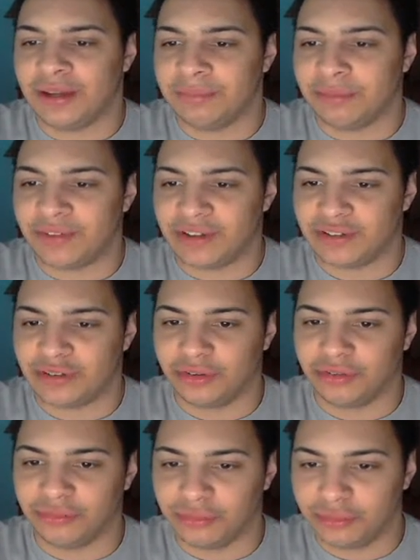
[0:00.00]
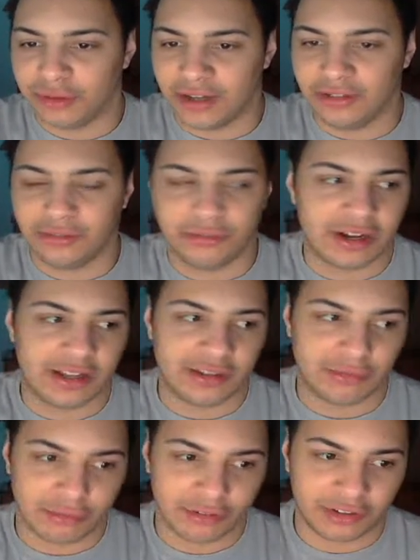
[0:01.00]
professionals in Wuhan who tried to
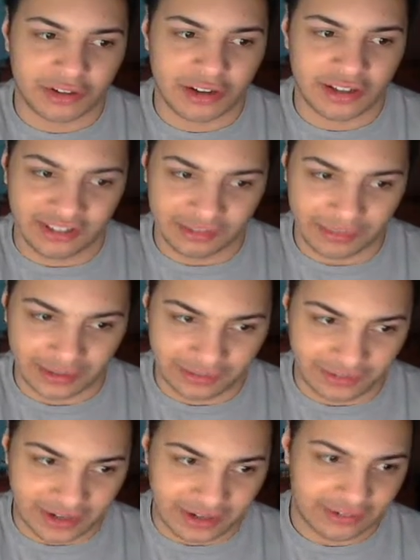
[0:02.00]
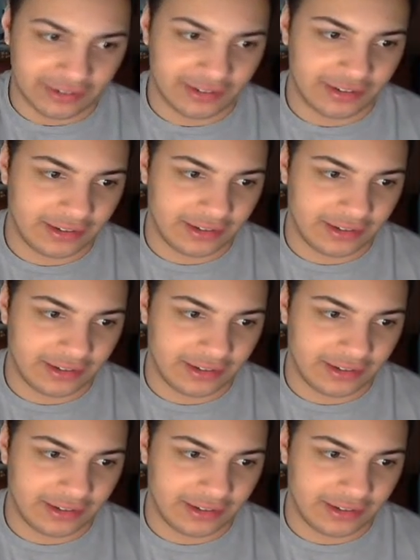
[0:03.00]
warn colleagues about the virus.